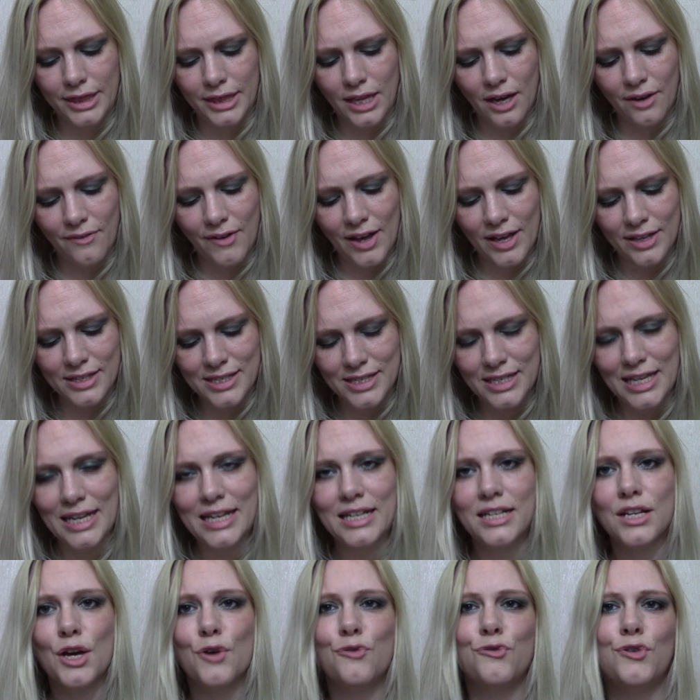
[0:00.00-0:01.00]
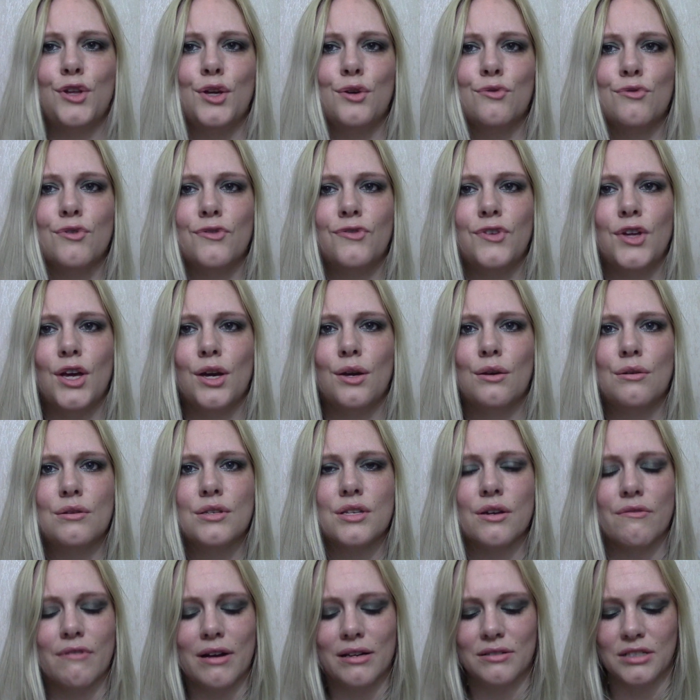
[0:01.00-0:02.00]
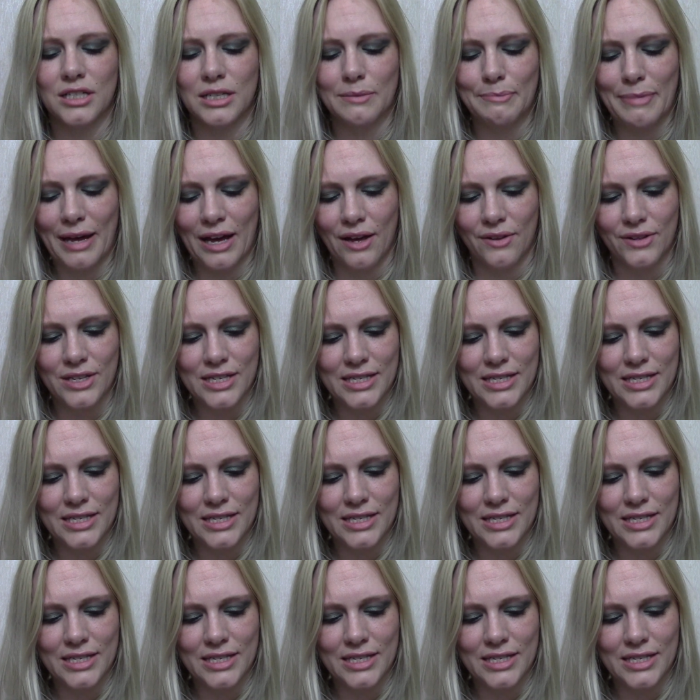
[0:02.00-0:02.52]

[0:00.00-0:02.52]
I've seen a few reviews around and about